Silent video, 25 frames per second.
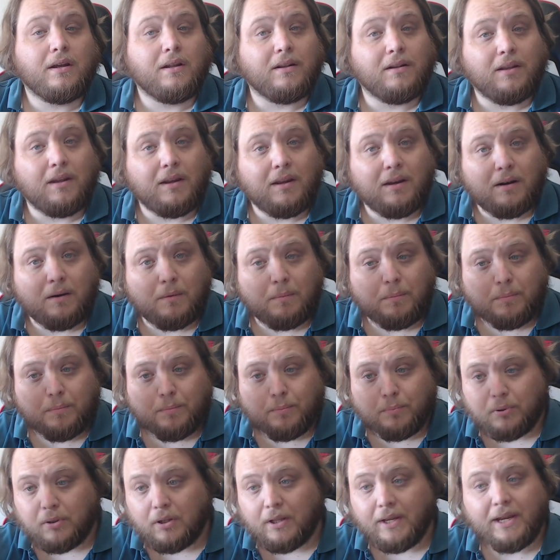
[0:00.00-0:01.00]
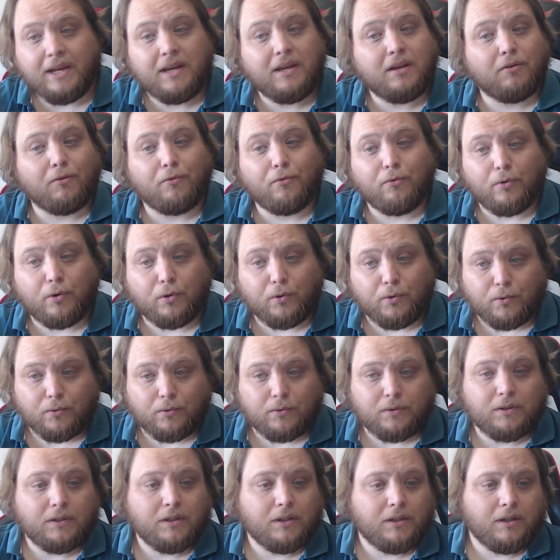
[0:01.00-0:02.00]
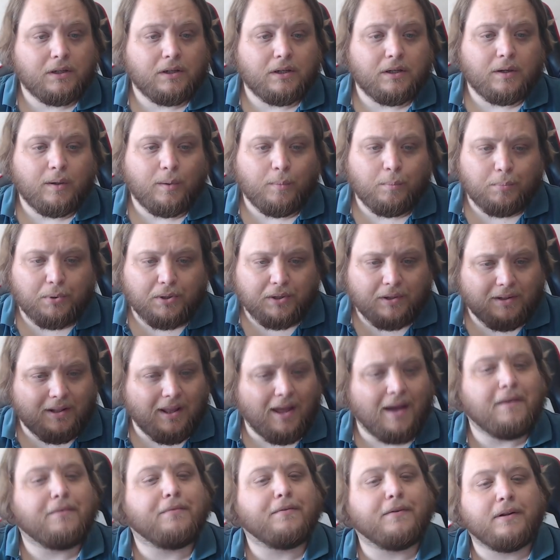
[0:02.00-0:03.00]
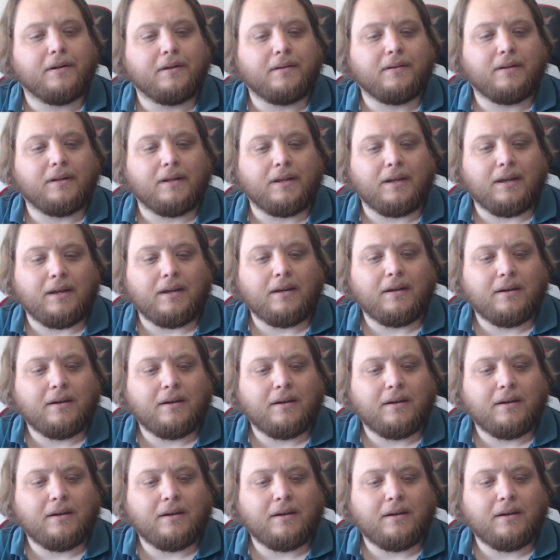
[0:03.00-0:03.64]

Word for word: they are playing a role, but definitely